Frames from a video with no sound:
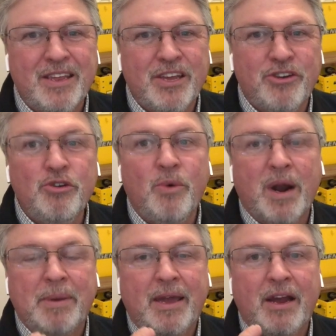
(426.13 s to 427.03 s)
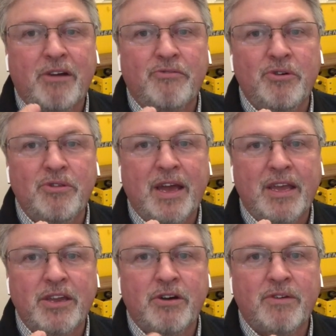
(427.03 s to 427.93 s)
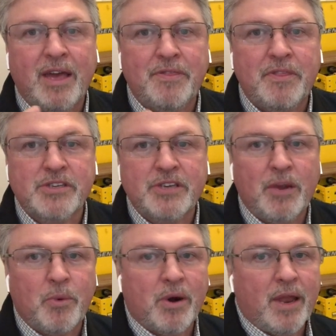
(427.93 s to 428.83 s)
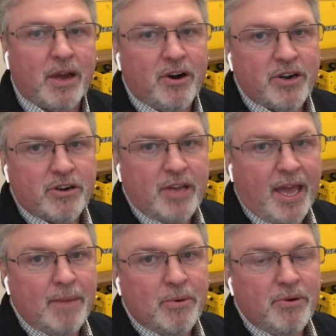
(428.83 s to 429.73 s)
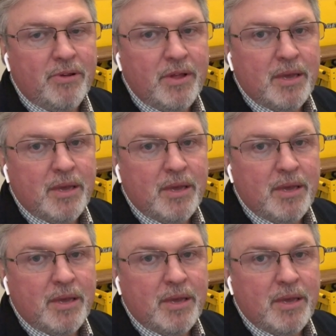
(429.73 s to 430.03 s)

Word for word: you do want to be careful that you don't get this anywhere like on your table